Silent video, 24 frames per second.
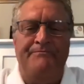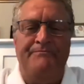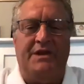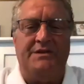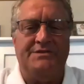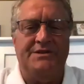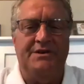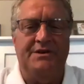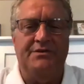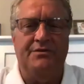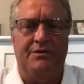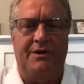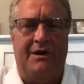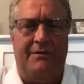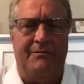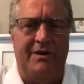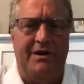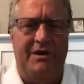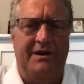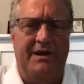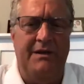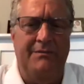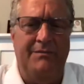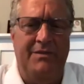So, I mean,
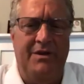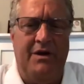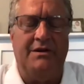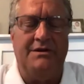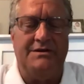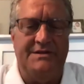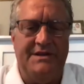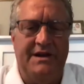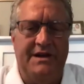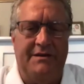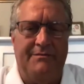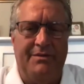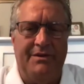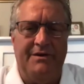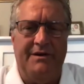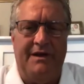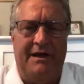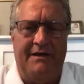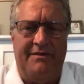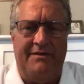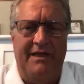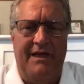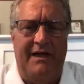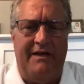keep me honest there, but
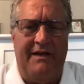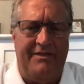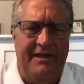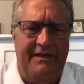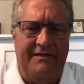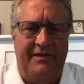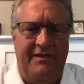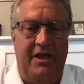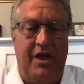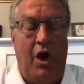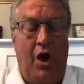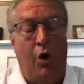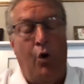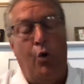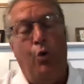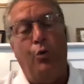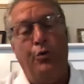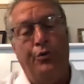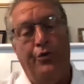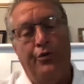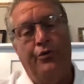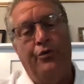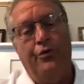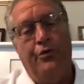I think the
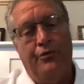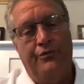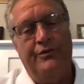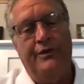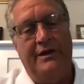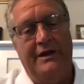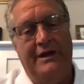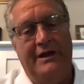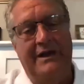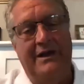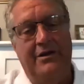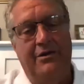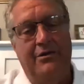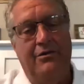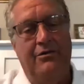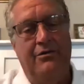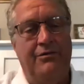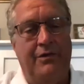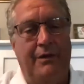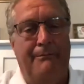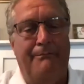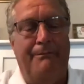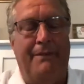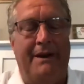older the gear,
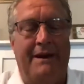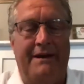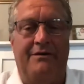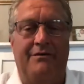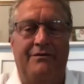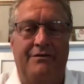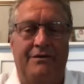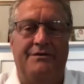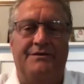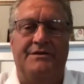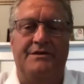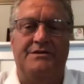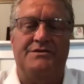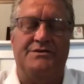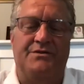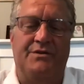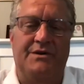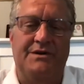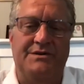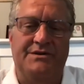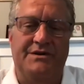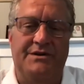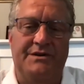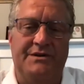the better the
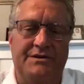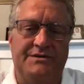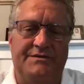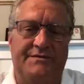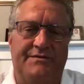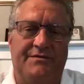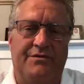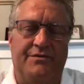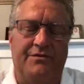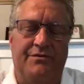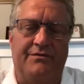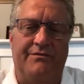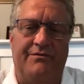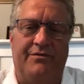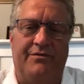situation is for